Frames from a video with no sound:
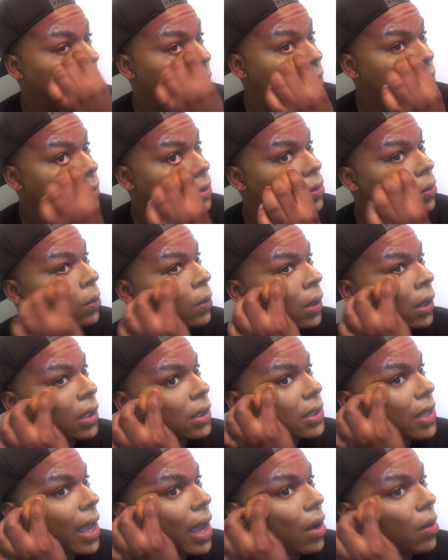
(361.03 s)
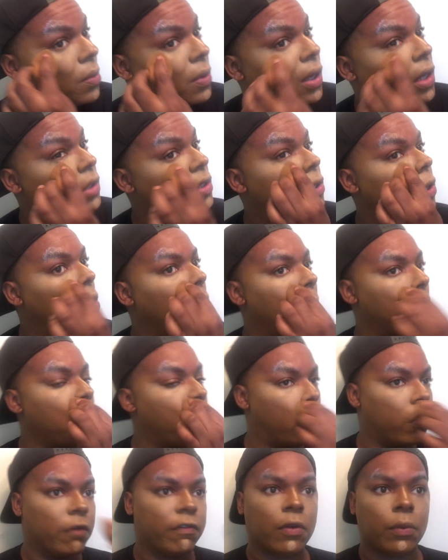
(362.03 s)
this works out because,
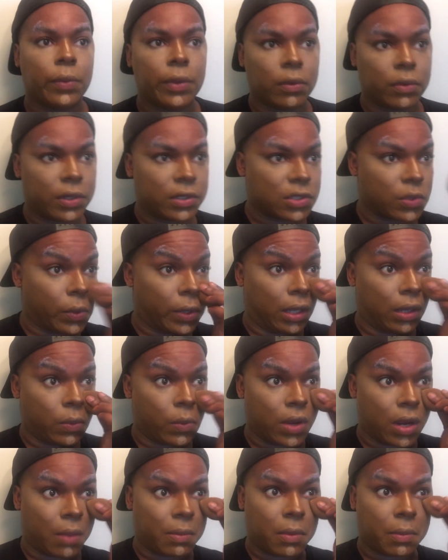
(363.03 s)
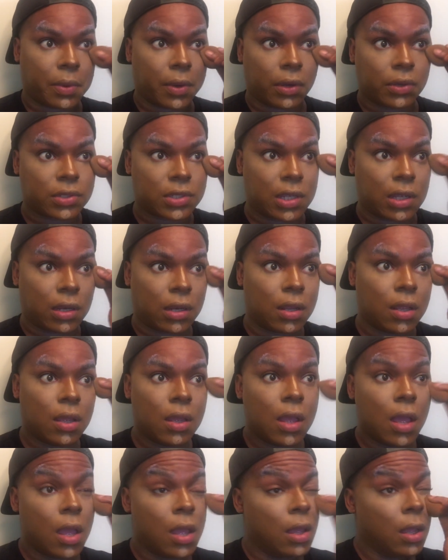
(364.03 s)
more of a realness queen when I'm in person.
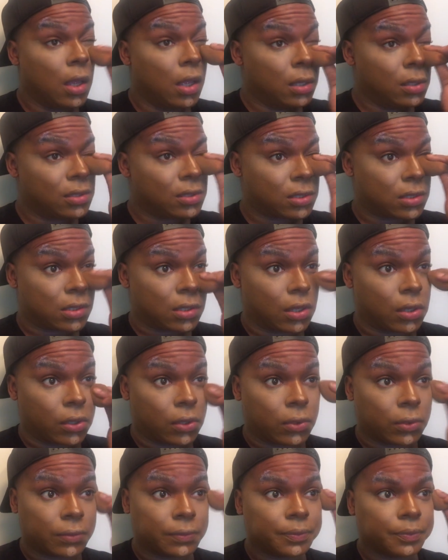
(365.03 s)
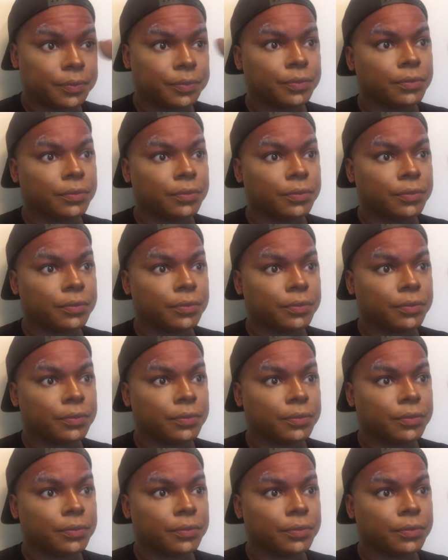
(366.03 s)
So,